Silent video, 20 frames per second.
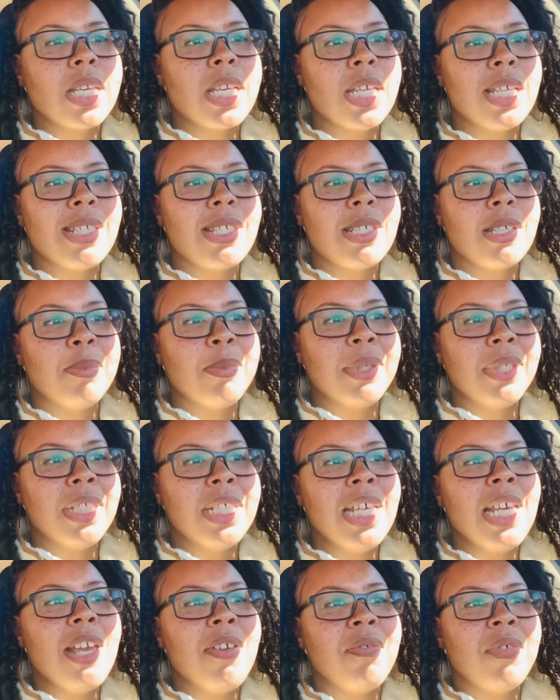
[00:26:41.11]
into
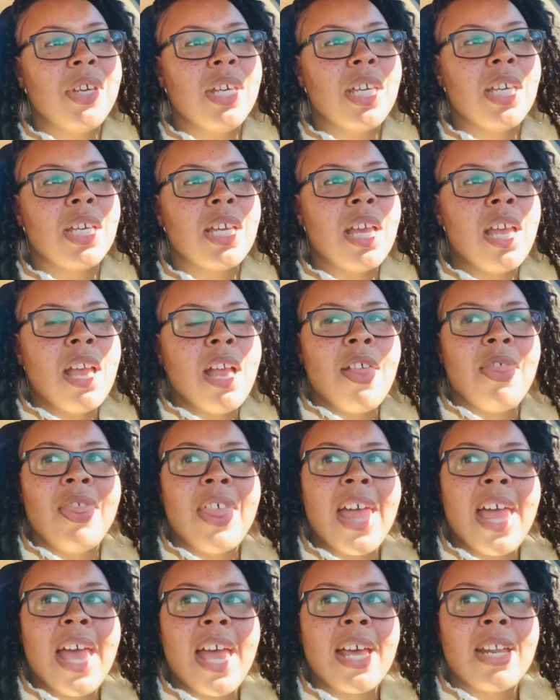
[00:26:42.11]
believing
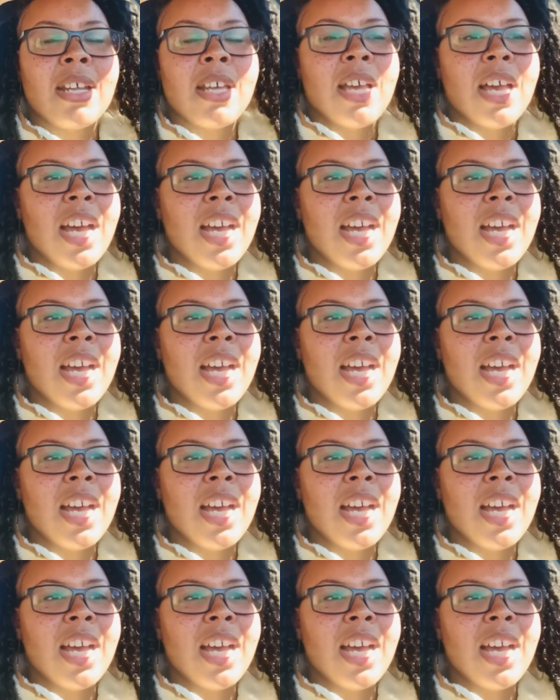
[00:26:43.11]
that